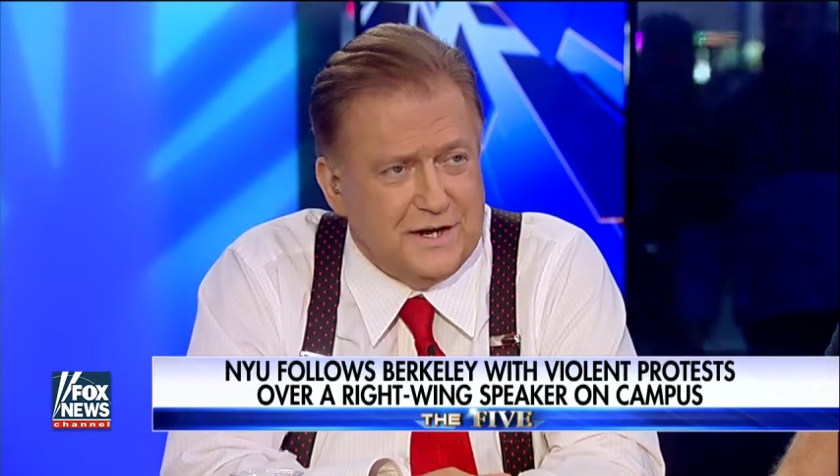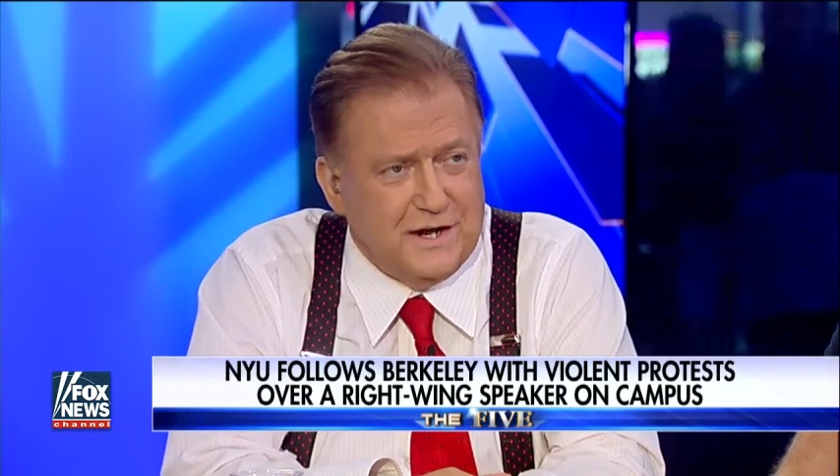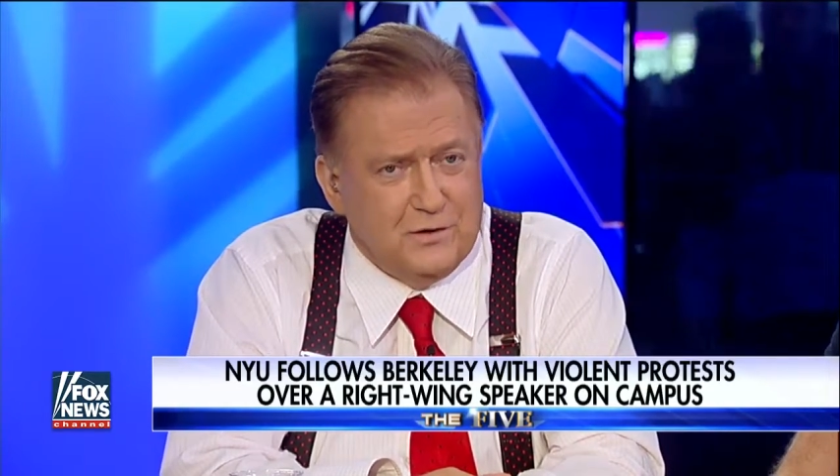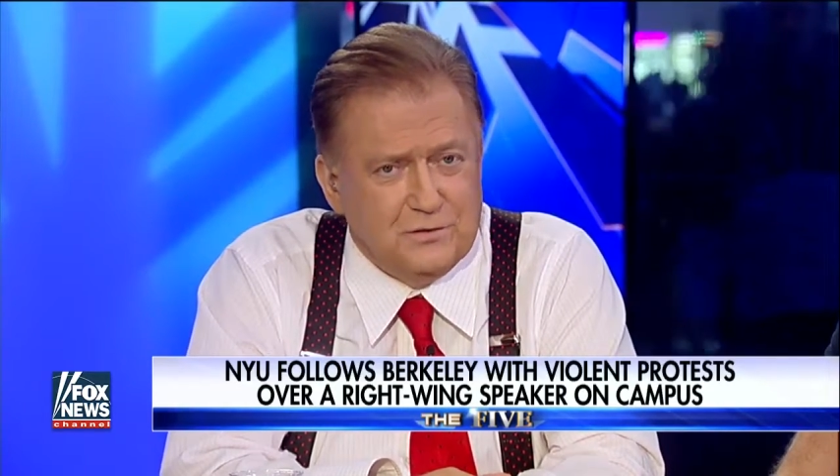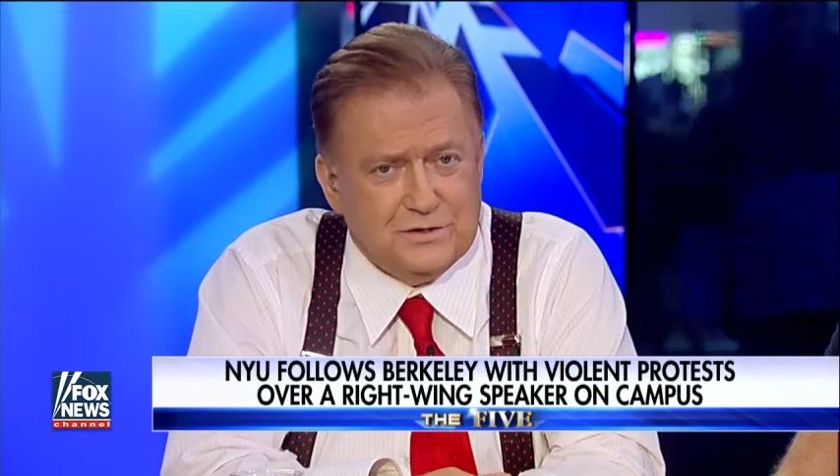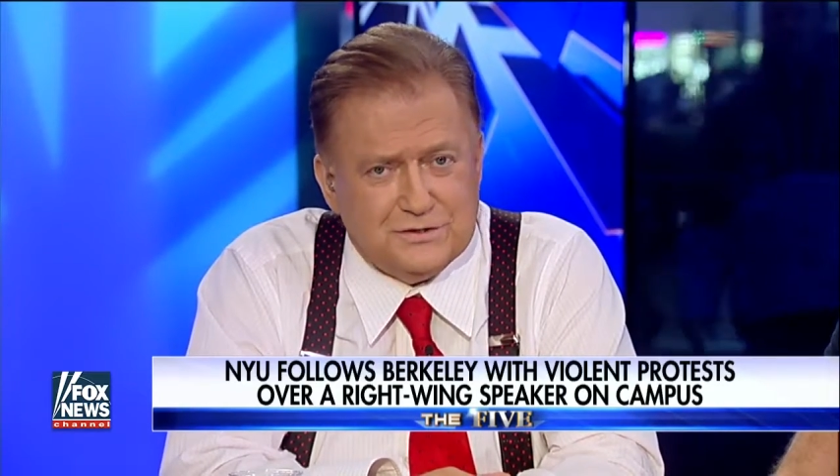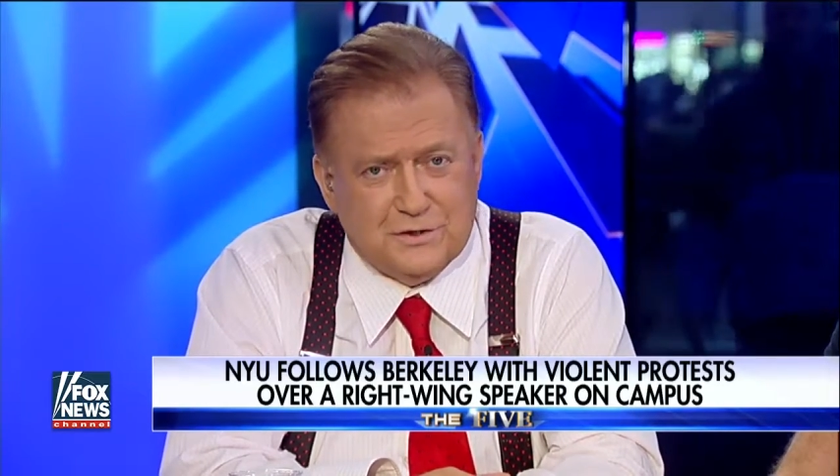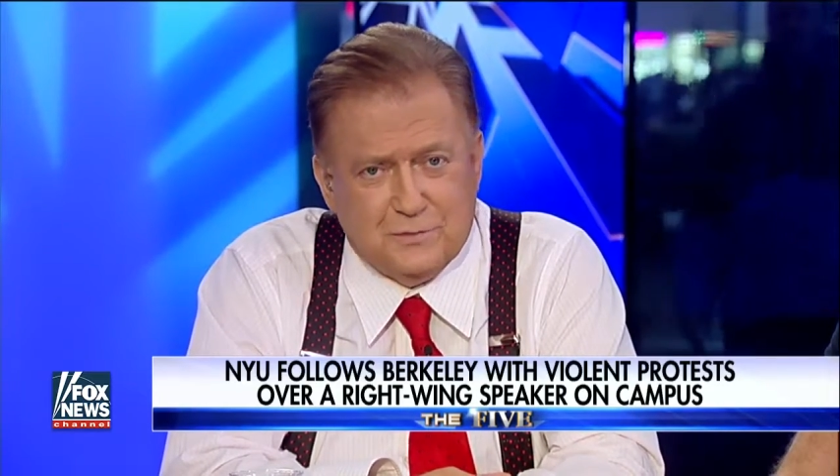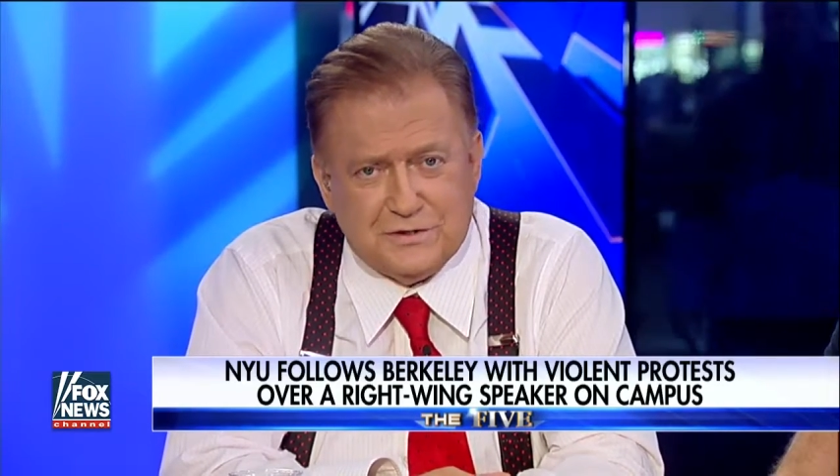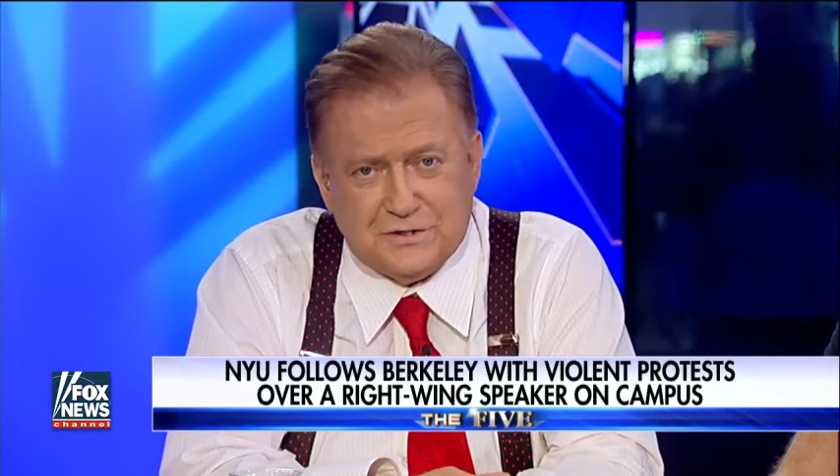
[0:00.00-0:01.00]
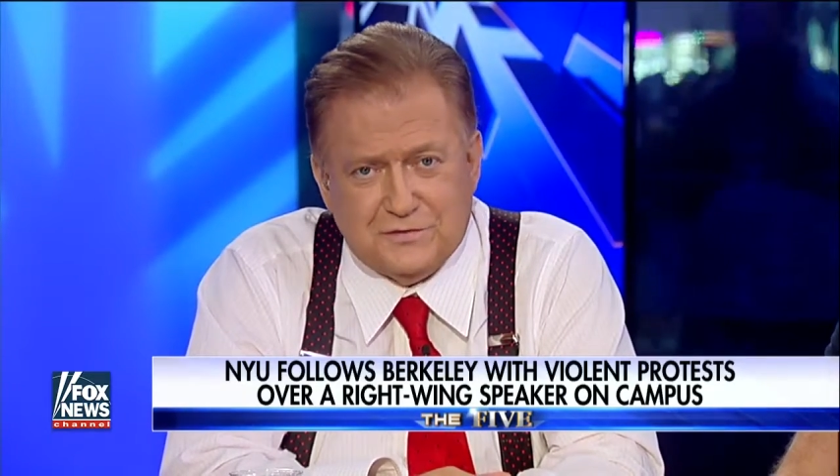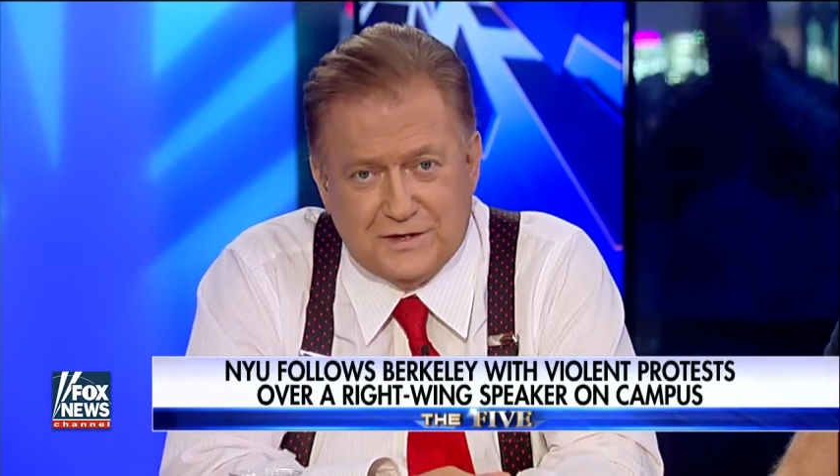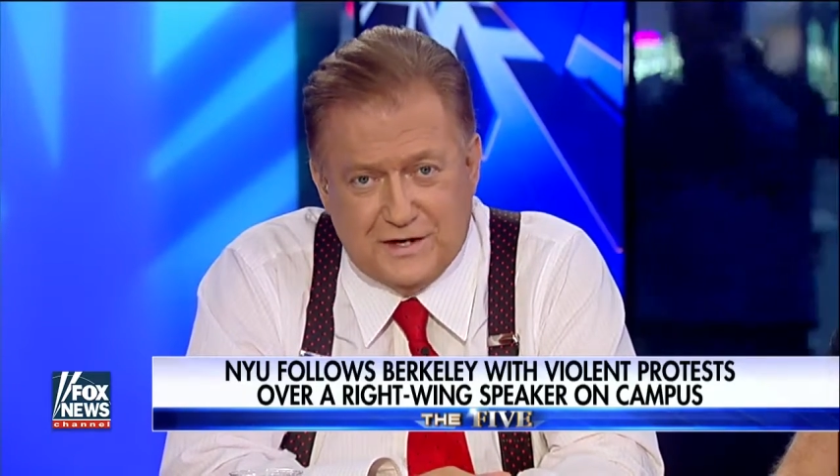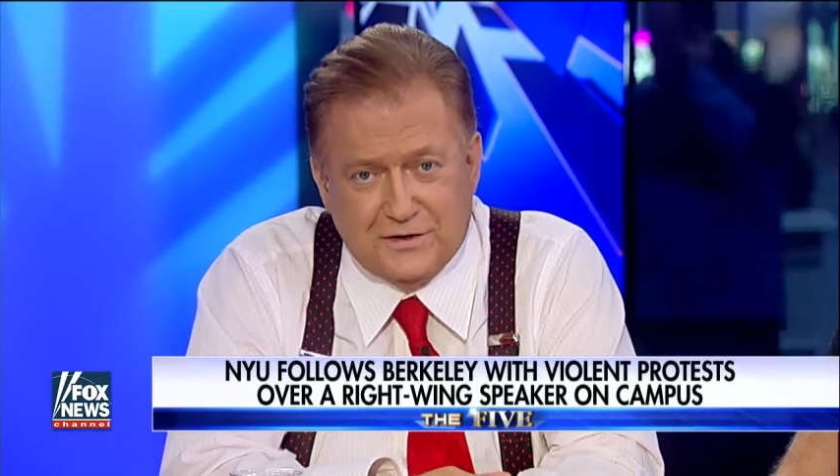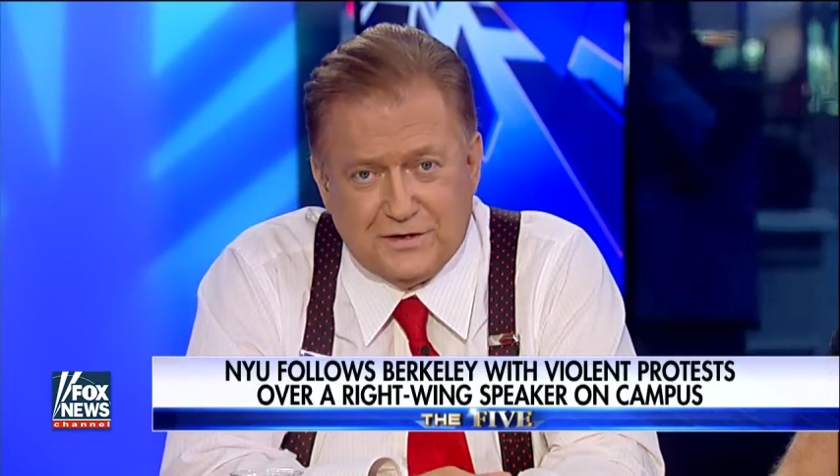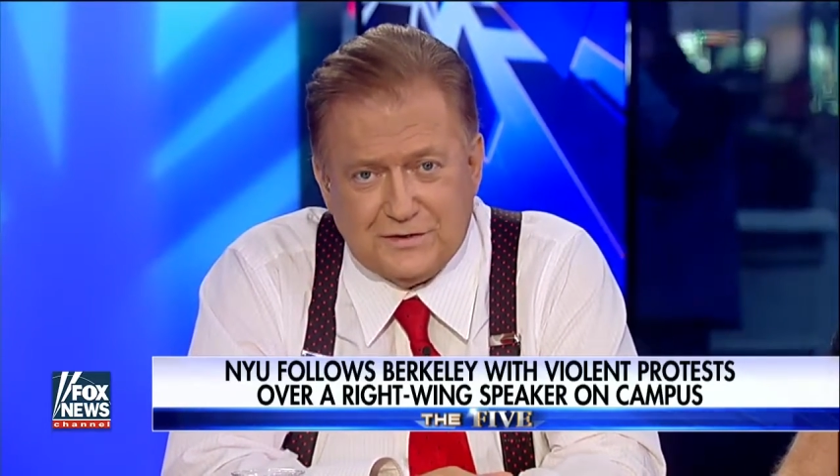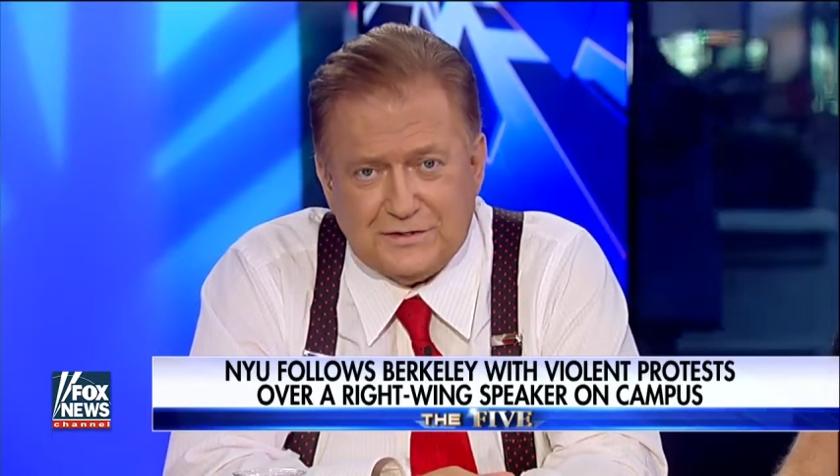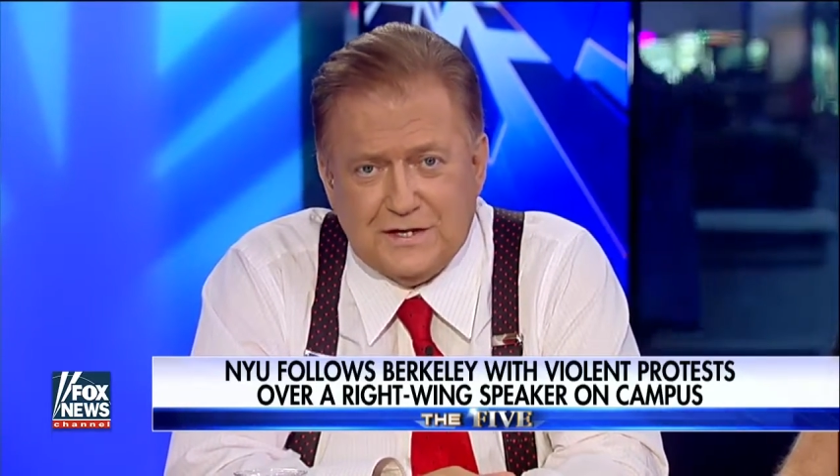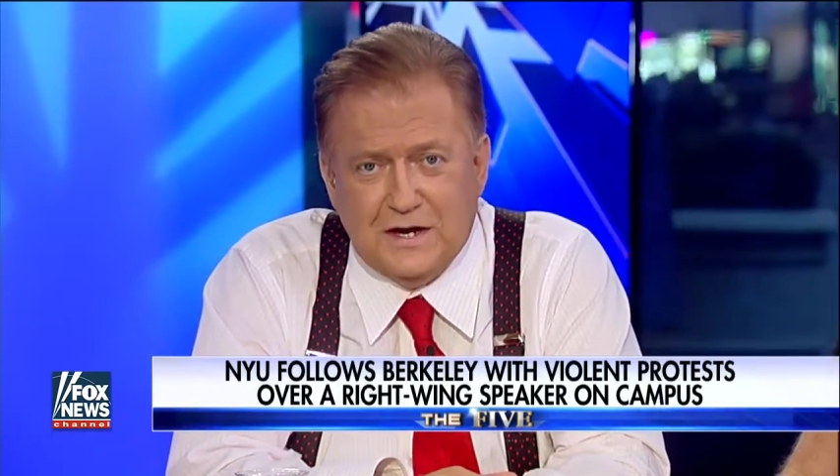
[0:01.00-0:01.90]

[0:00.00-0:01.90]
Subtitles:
and I don't consider myself an anarchist,